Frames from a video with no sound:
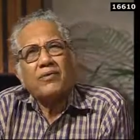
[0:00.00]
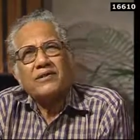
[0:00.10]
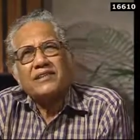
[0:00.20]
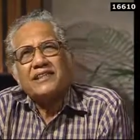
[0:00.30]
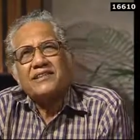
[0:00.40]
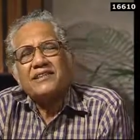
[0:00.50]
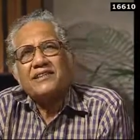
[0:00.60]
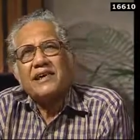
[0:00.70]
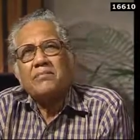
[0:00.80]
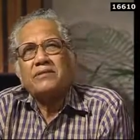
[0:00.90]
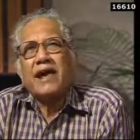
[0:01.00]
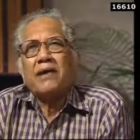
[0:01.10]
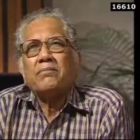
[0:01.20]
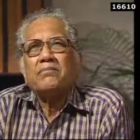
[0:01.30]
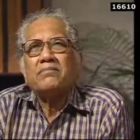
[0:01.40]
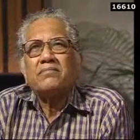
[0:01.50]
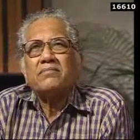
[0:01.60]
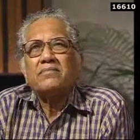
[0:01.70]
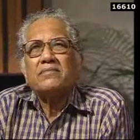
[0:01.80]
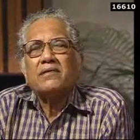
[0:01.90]
was at the same time
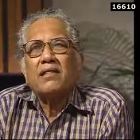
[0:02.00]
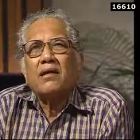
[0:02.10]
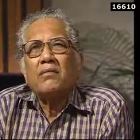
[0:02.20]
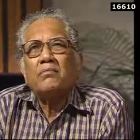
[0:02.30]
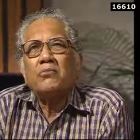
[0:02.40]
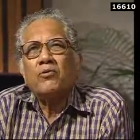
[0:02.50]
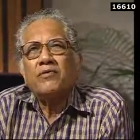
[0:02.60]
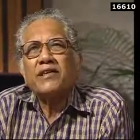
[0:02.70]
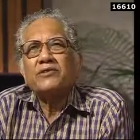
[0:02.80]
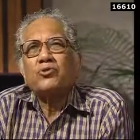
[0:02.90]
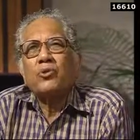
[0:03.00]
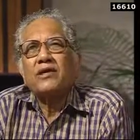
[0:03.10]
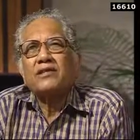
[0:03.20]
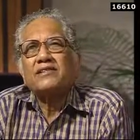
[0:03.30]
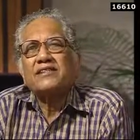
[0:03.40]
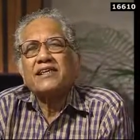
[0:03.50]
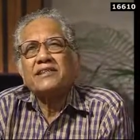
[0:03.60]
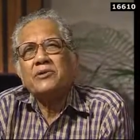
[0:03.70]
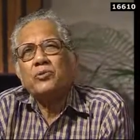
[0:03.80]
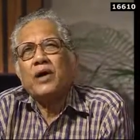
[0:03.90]
moving towards
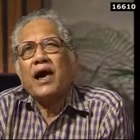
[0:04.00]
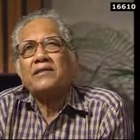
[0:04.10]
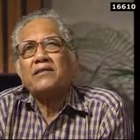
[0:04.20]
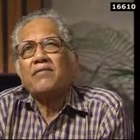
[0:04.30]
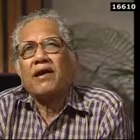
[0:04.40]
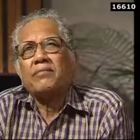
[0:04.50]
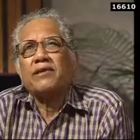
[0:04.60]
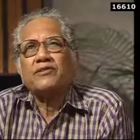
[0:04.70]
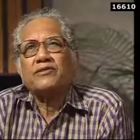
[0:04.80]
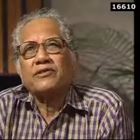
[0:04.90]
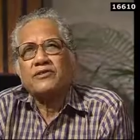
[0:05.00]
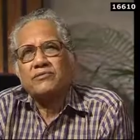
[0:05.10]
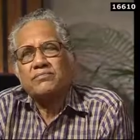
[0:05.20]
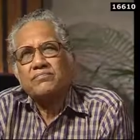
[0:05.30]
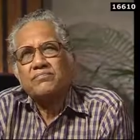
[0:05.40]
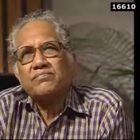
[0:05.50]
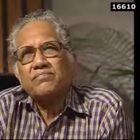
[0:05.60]
a new kind of urbanization.